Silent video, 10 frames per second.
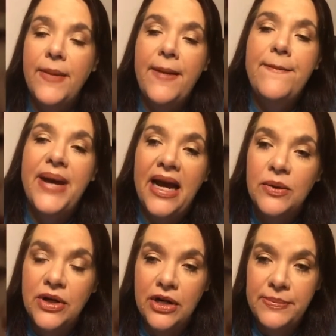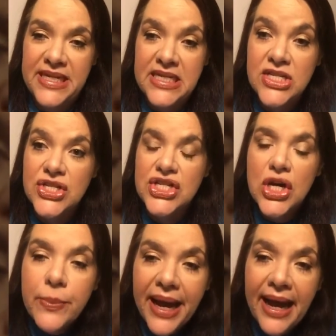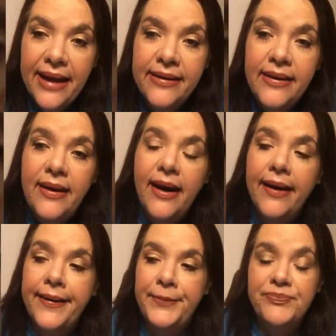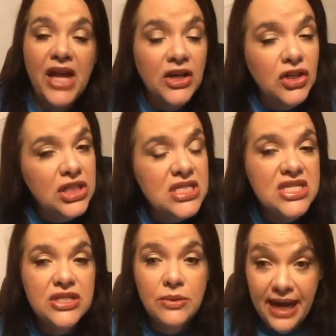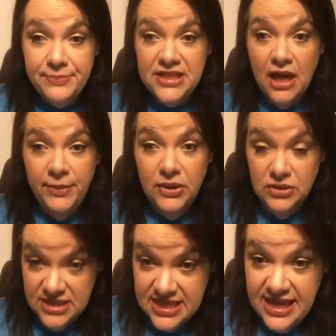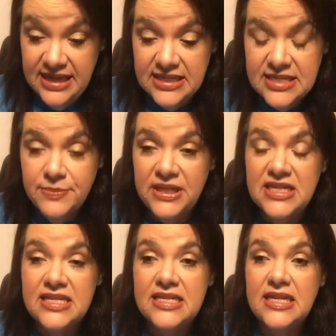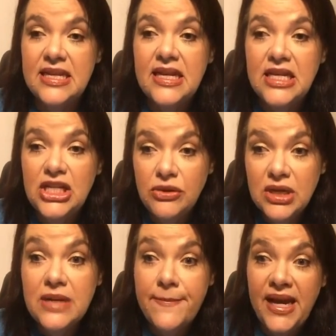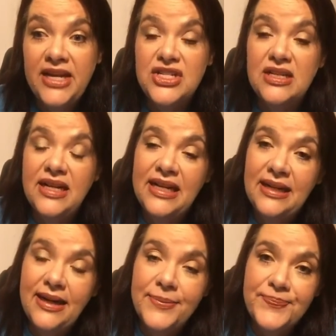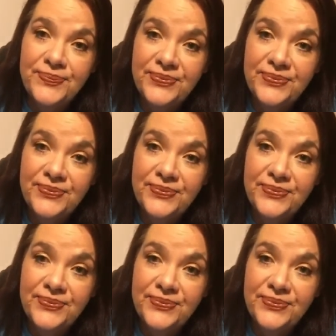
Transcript: My back would hurt me so bad. Um, I couldn't do abdominals things because you can imagine, and